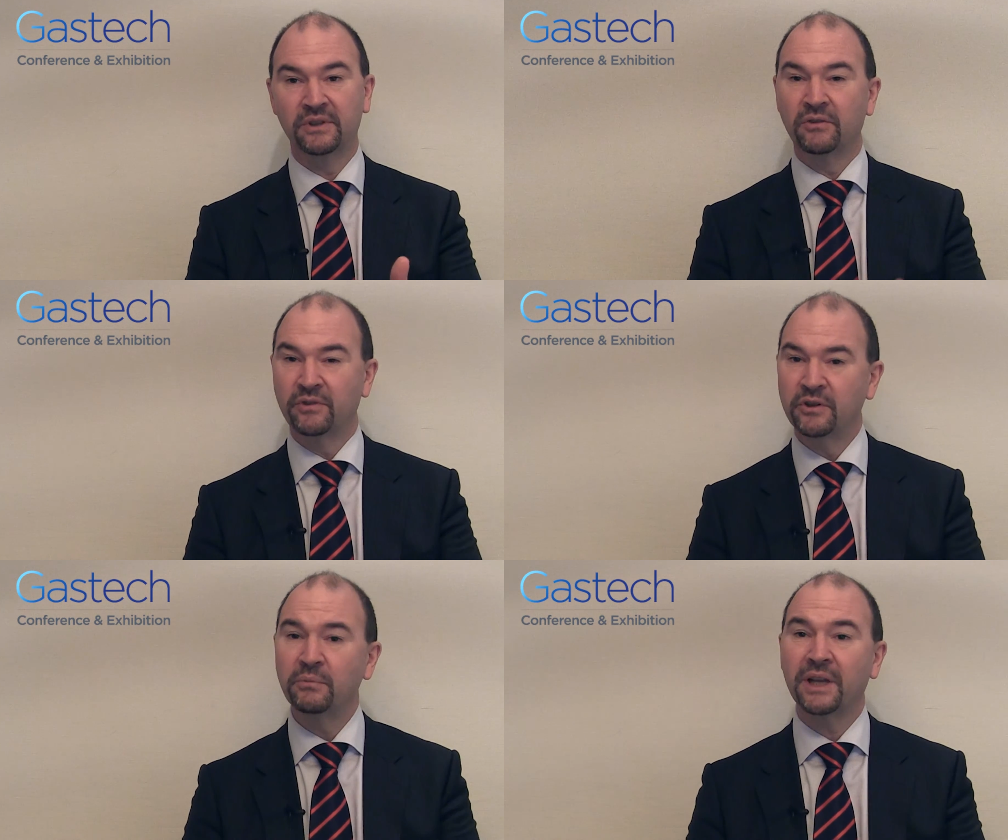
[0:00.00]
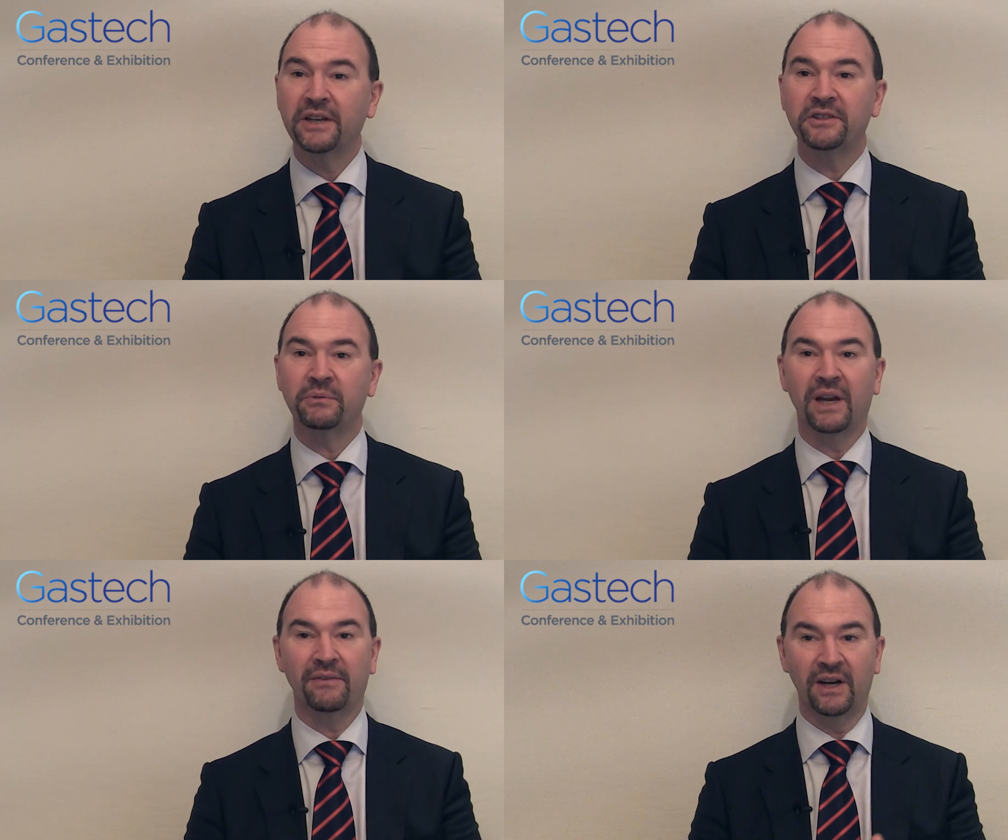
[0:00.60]
Renewable energy
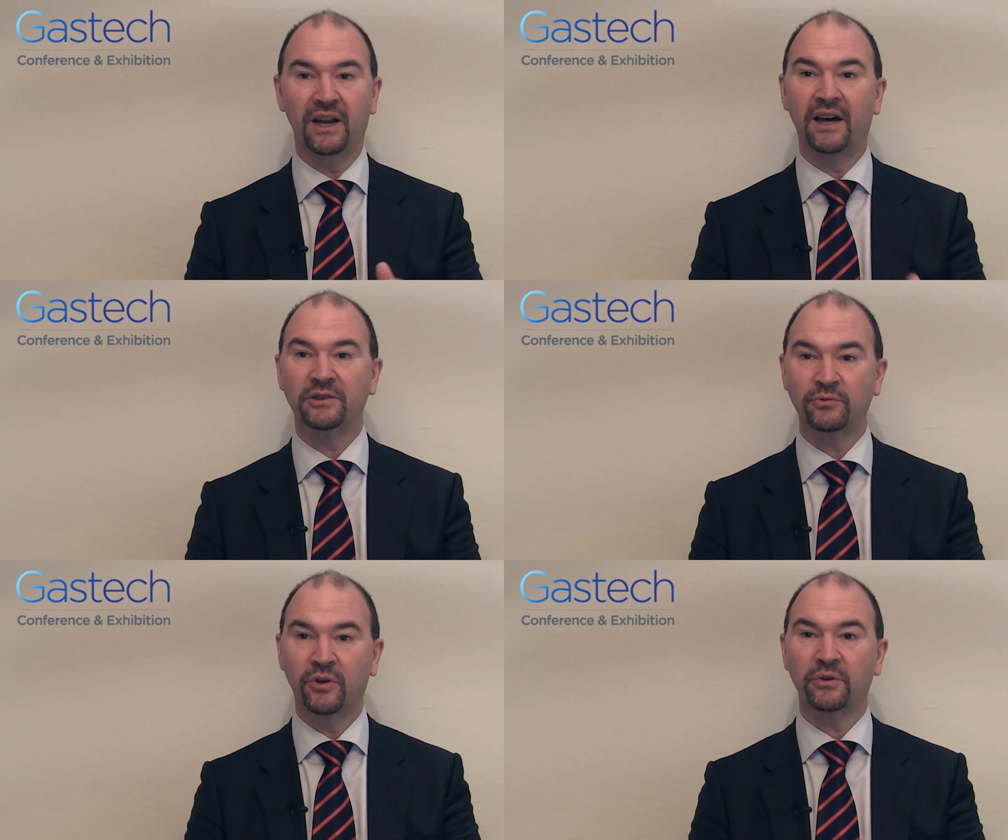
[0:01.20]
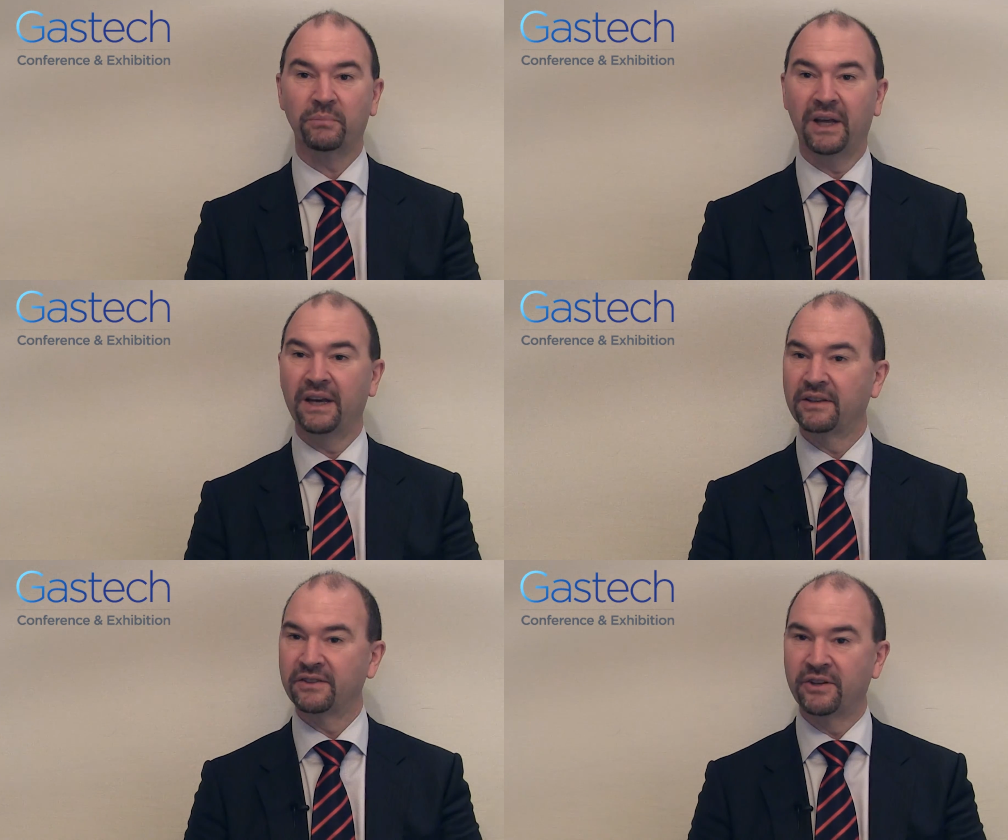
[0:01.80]
will have a larger role to play,
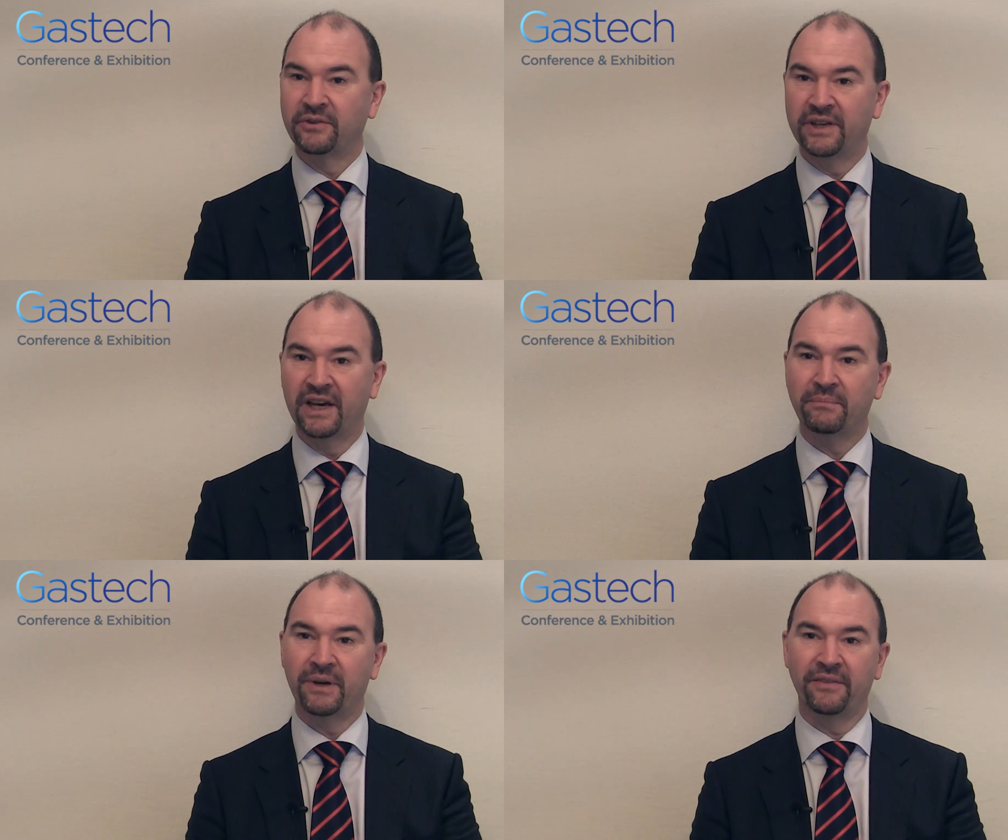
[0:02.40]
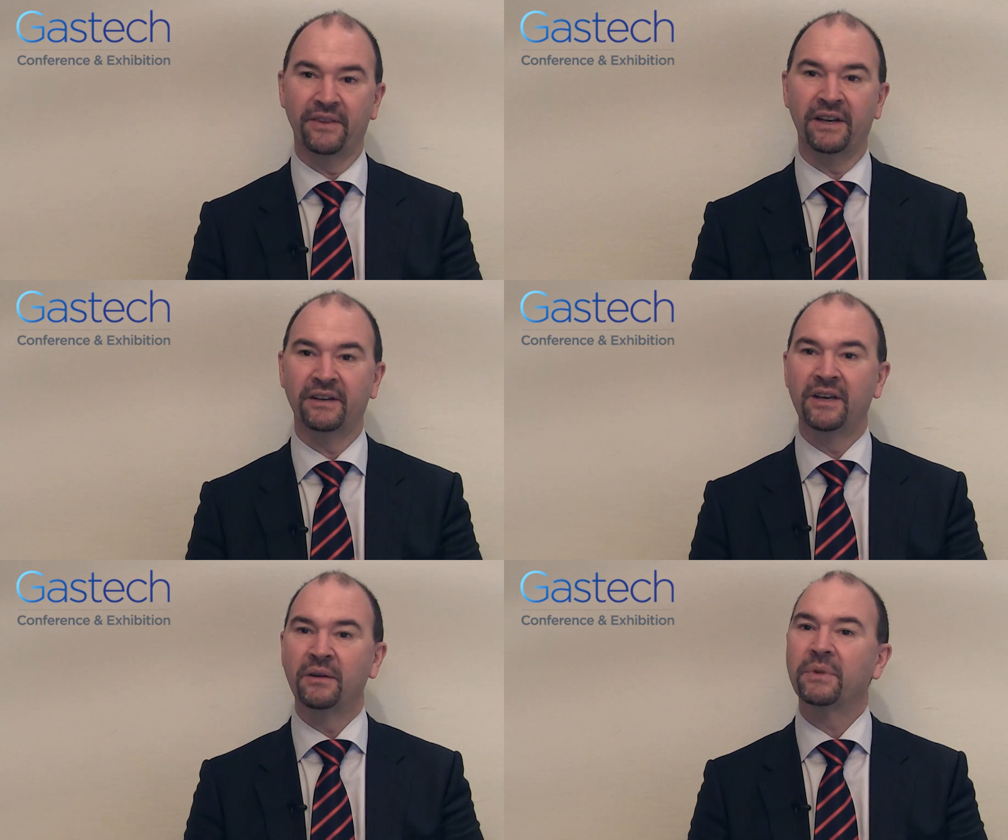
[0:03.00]
there's no doubt about that,
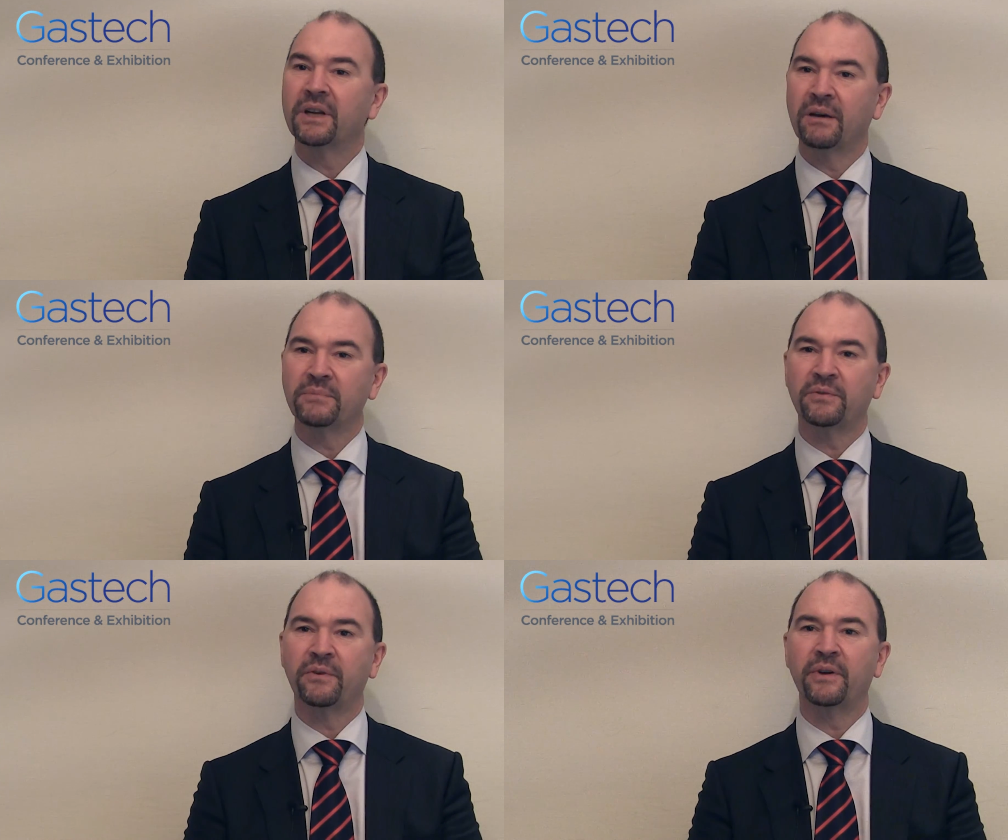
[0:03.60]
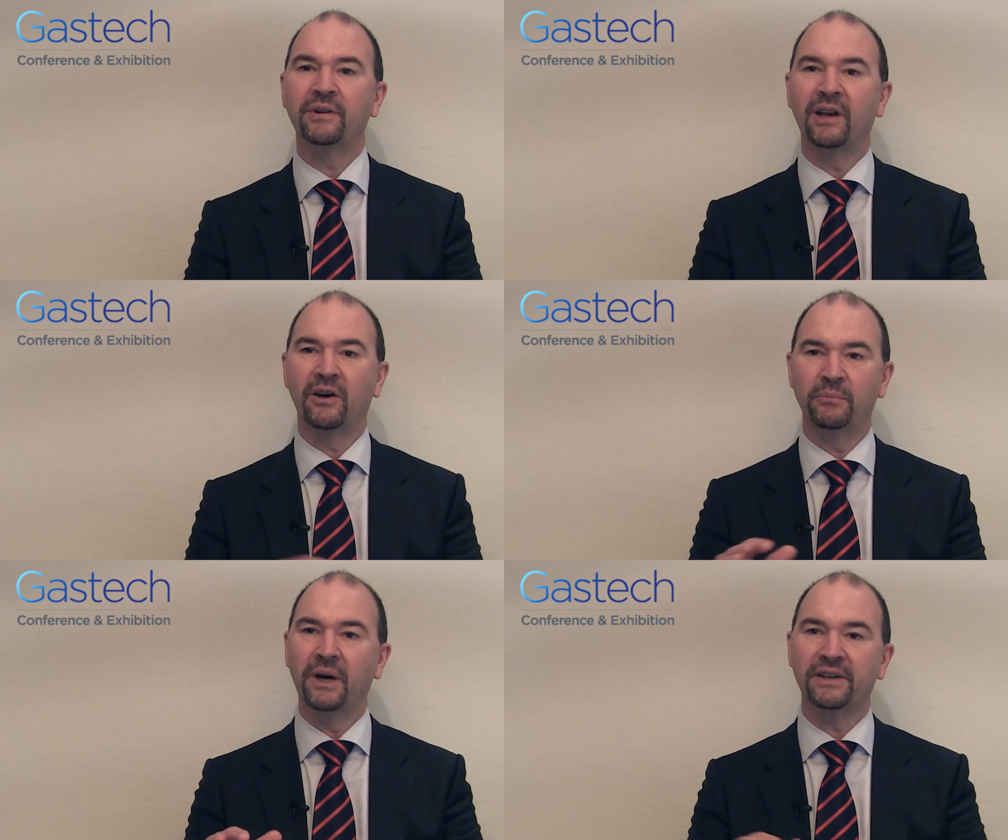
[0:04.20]
but it comes off a very
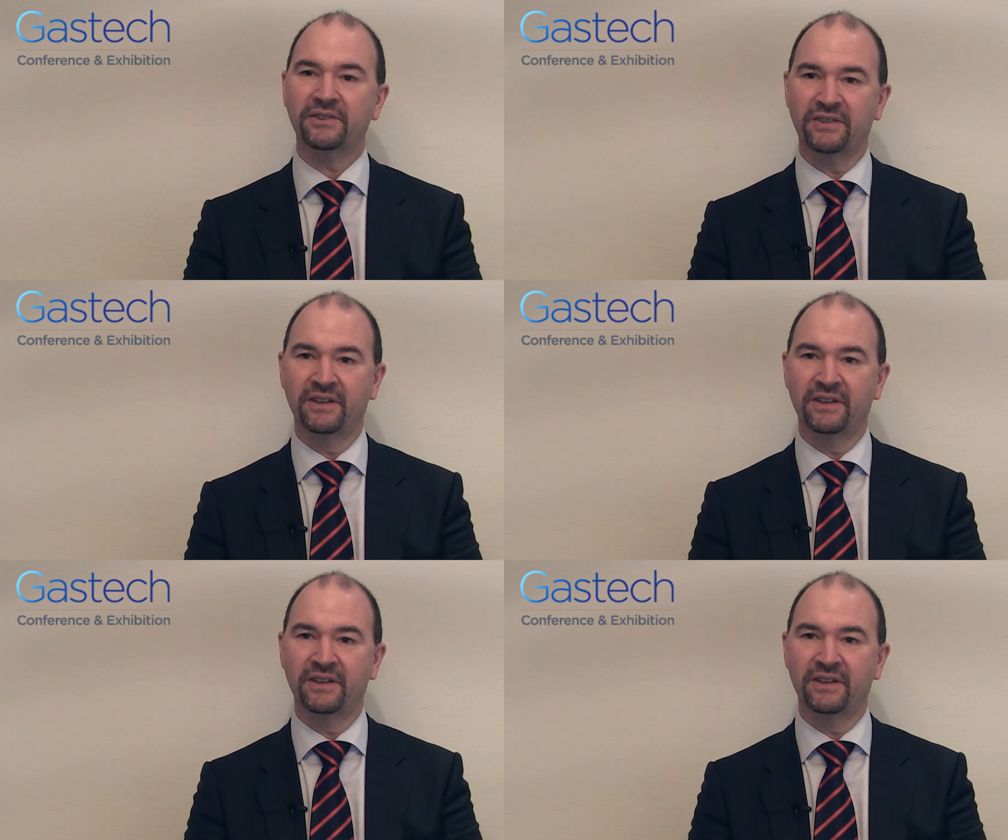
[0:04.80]
low base.